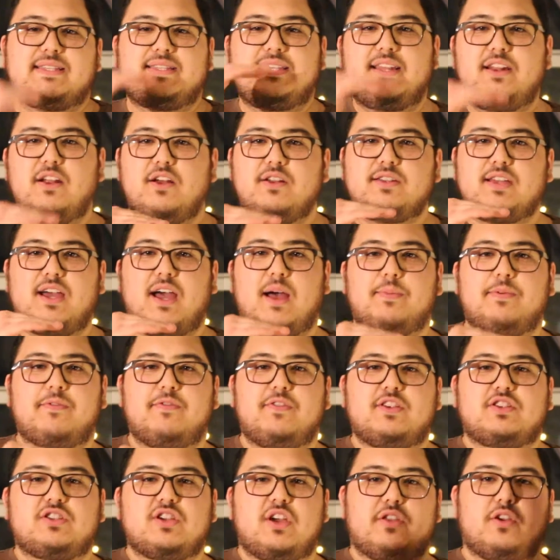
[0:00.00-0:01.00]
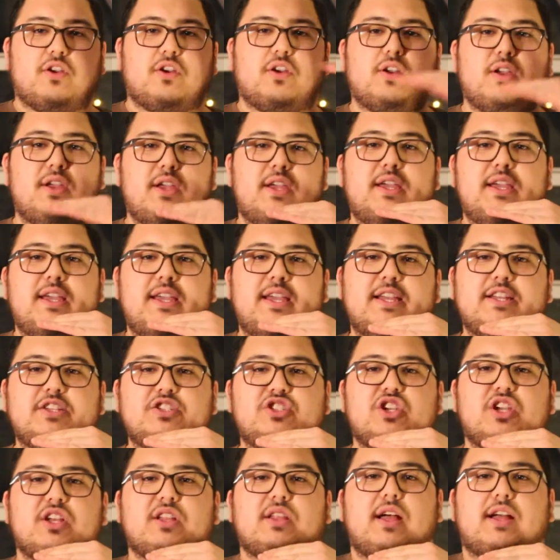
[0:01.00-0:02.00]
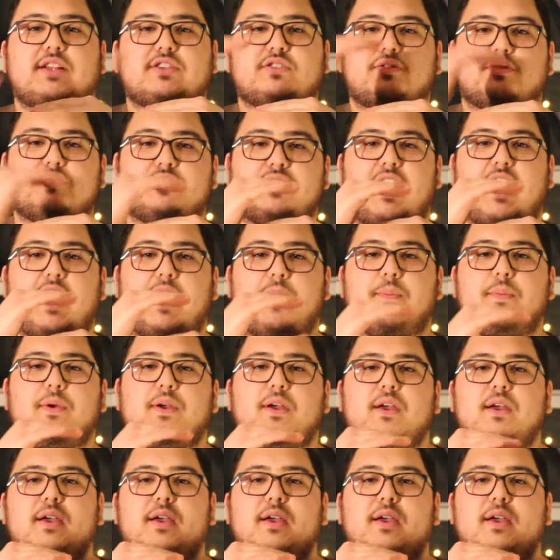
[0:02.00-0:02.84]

sit on top of each other in geological time.